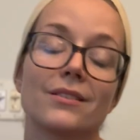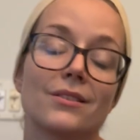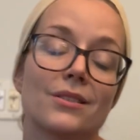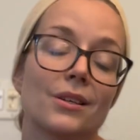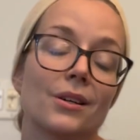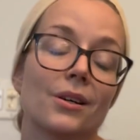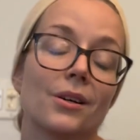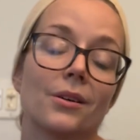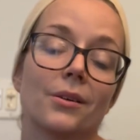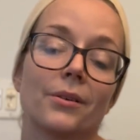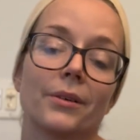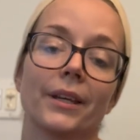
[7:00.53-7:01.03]

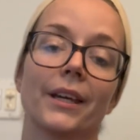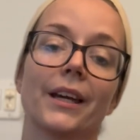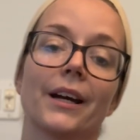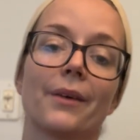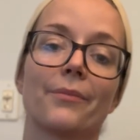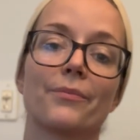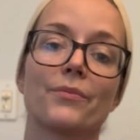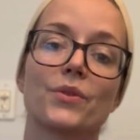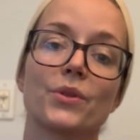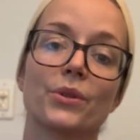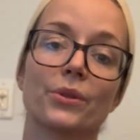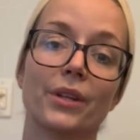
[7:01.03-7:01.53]
so,
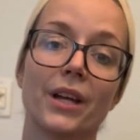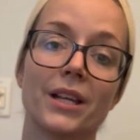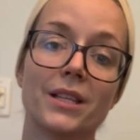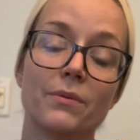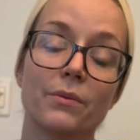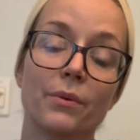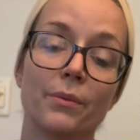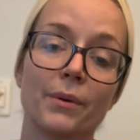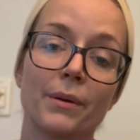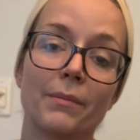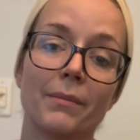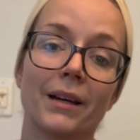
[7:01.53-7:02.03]
yeah, so that
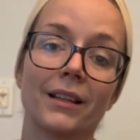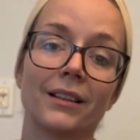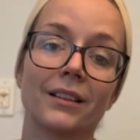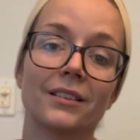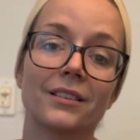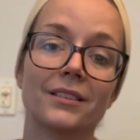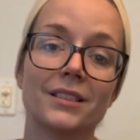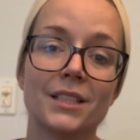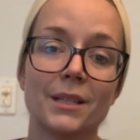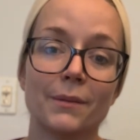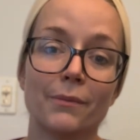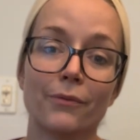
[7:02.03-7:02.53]
will be my little
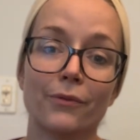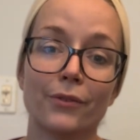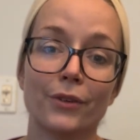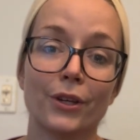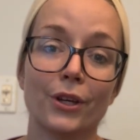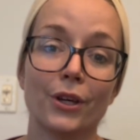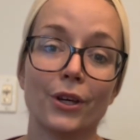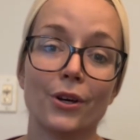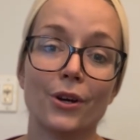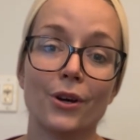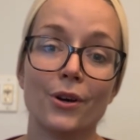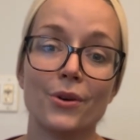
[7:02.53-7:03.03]
tip for
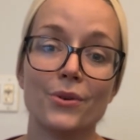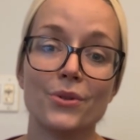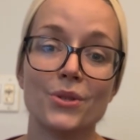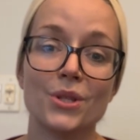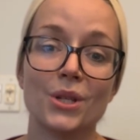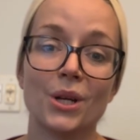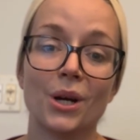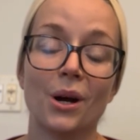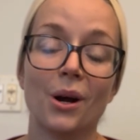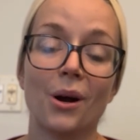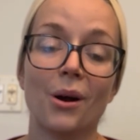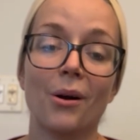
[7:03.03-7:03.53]
you.
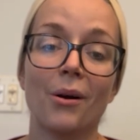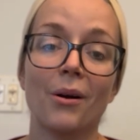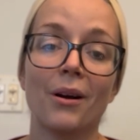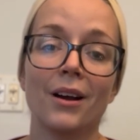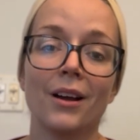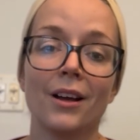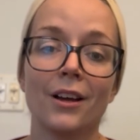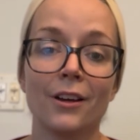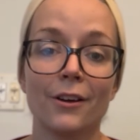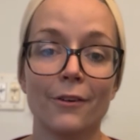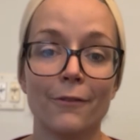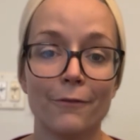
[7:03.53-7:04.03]
So
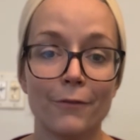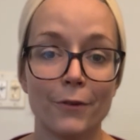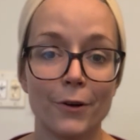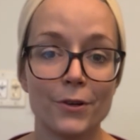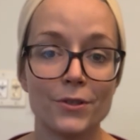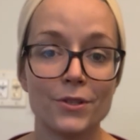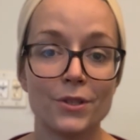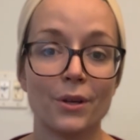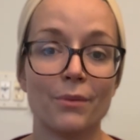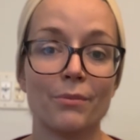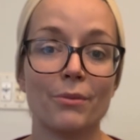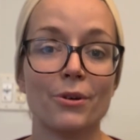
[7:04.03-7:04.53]

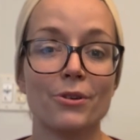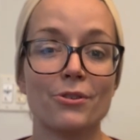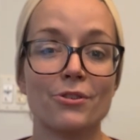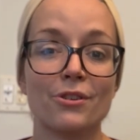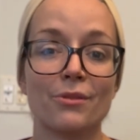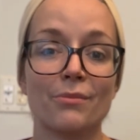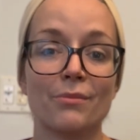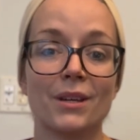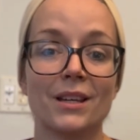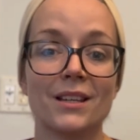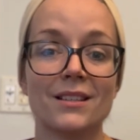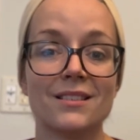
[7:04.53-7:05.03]
first, commercial
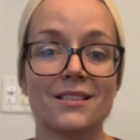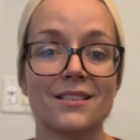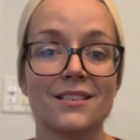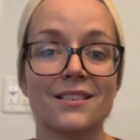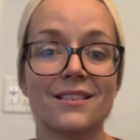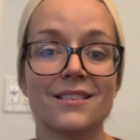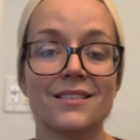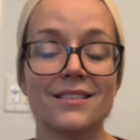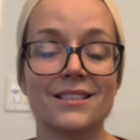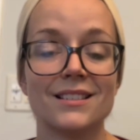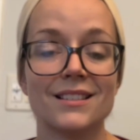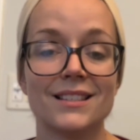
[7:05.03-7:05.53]

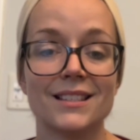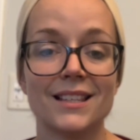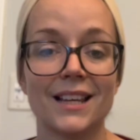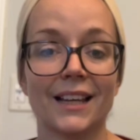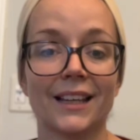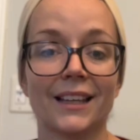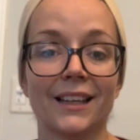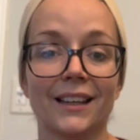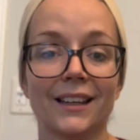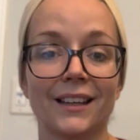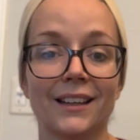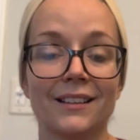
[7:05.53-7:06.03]
mixer.
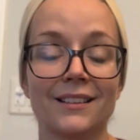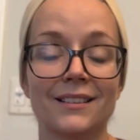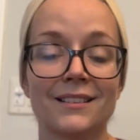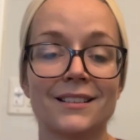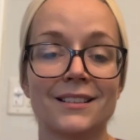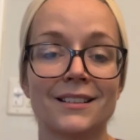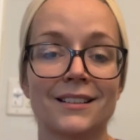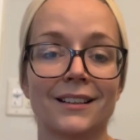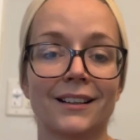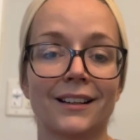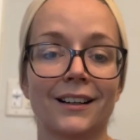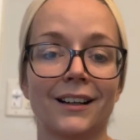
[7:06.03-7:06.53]

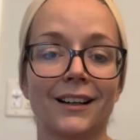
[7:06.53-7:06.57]
Second,